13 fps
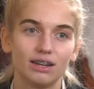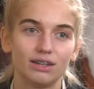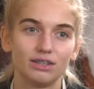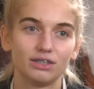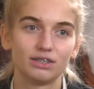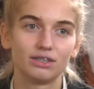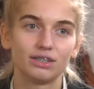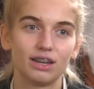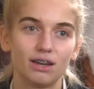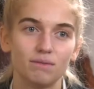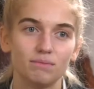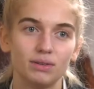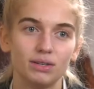I just
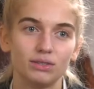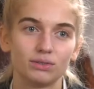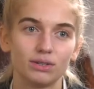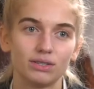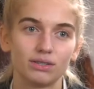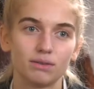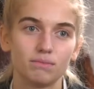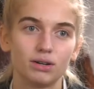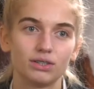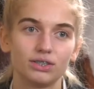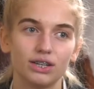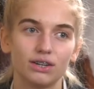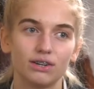enjoy it so
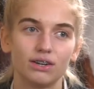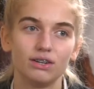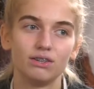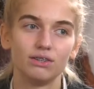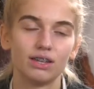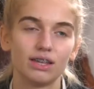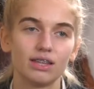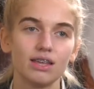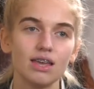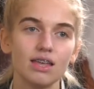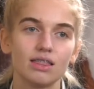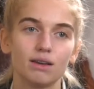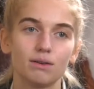much here. I knew that
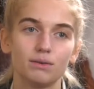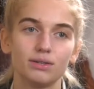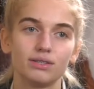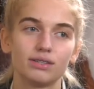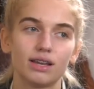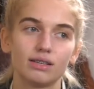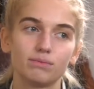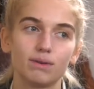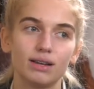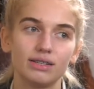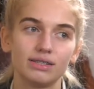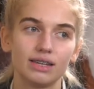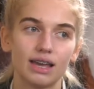there was, as well
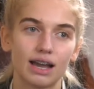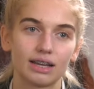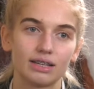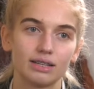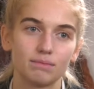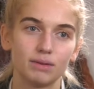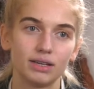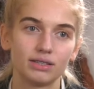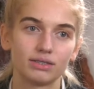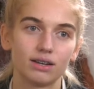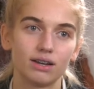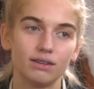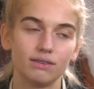as the academic
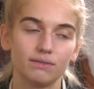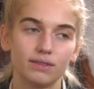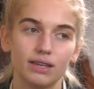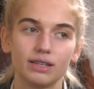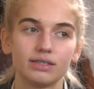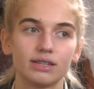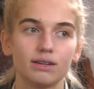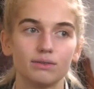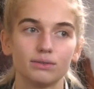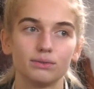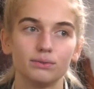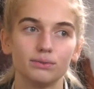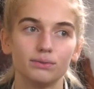side of things, there was
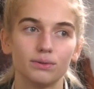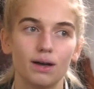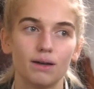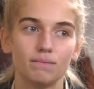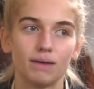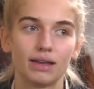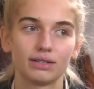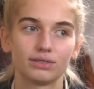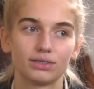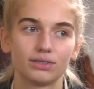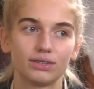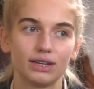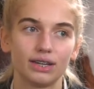all
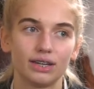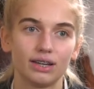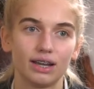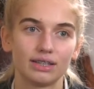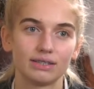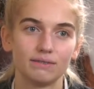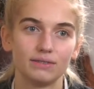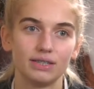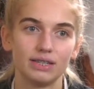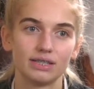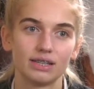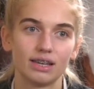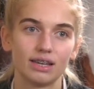extracurricular
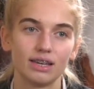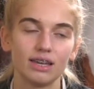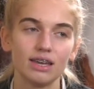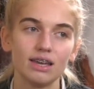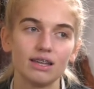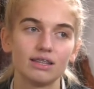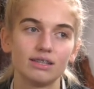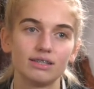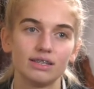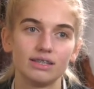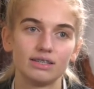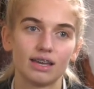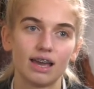activities like the
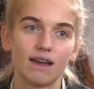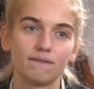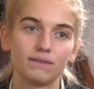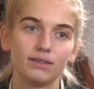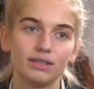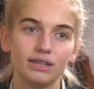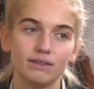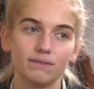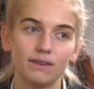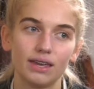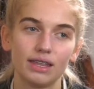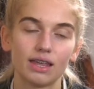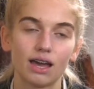CCF and D of
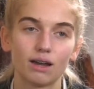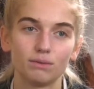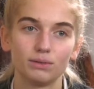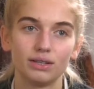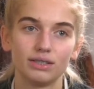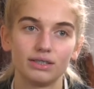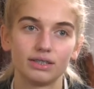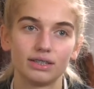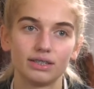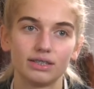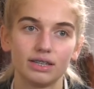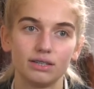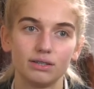E that I wanted to
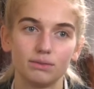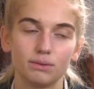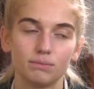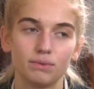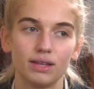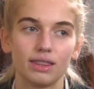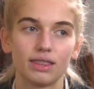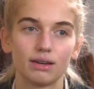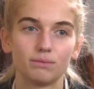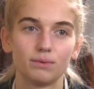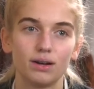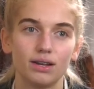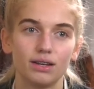continue on with that
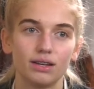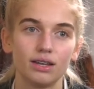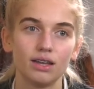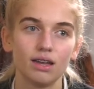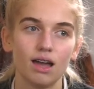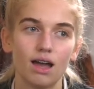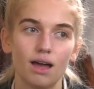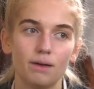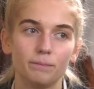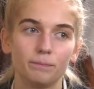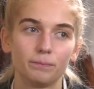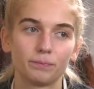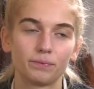weren't
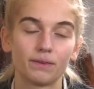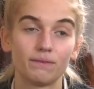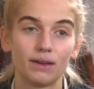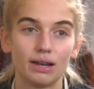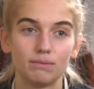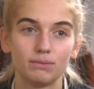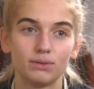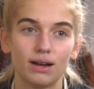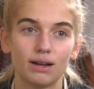available